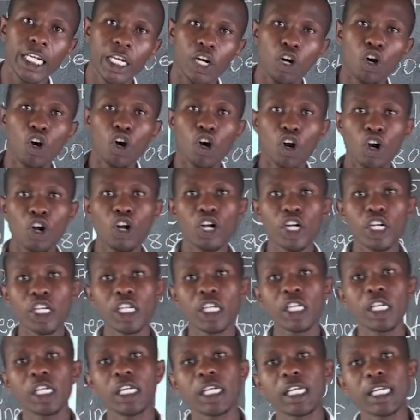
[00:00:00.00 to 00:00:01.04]
the
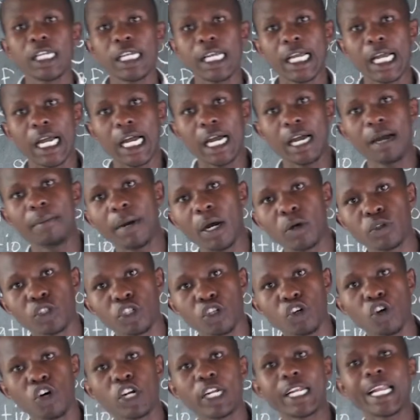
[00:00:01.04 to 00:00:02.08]
old
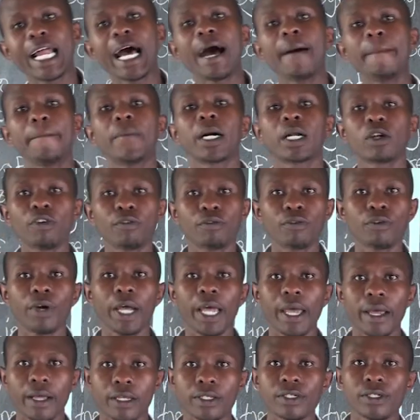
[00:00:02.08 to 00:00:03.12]
amount or number
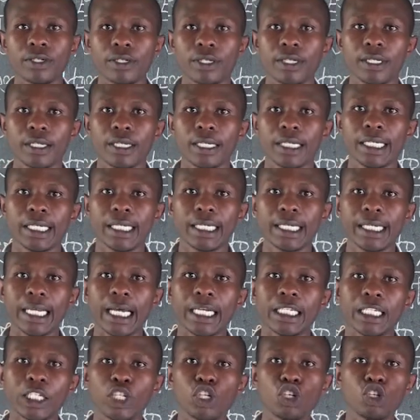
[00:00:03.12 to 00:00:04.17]
of x
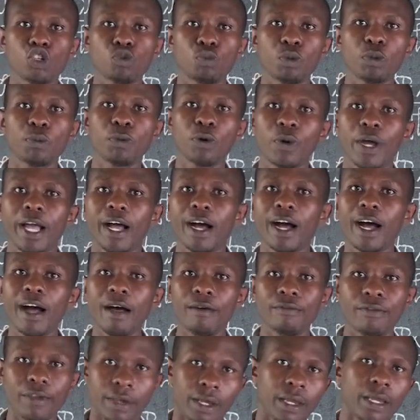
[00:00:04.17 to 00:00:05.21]
that these people were
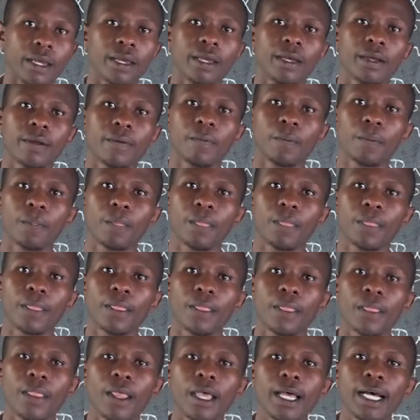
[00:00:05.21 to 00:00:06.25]
having.
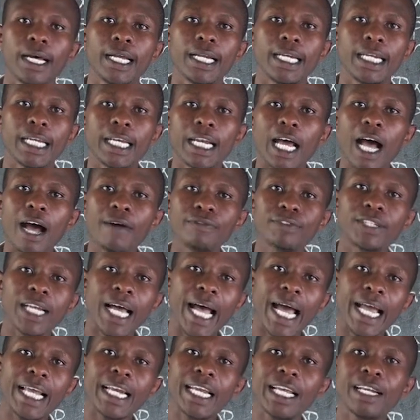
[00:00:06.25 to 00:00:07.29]
Then
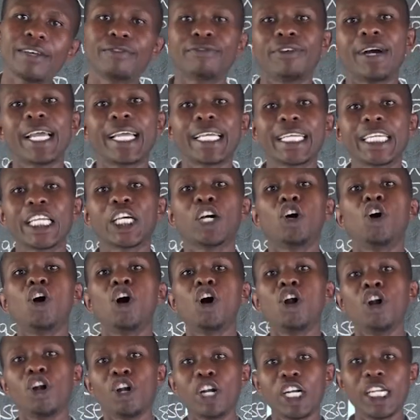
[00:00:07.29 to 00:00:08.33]
after identifying the
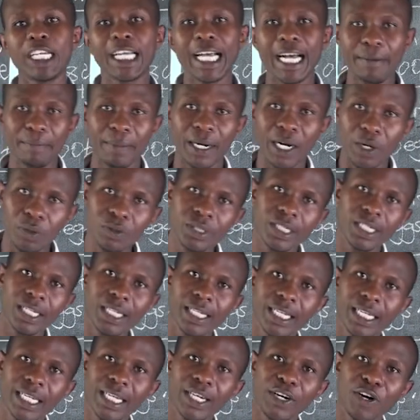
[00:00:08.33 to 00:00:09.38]
old amount
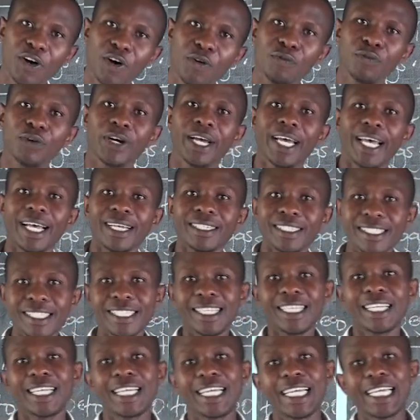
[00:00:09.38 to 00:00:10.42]
of
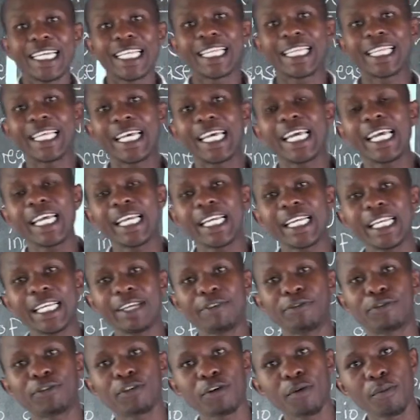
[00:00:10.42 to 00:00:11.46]
x,
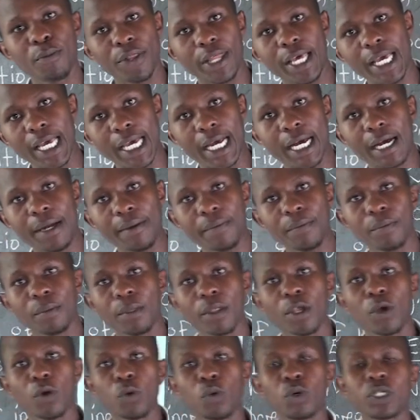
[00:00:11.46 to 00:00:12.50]
then from there,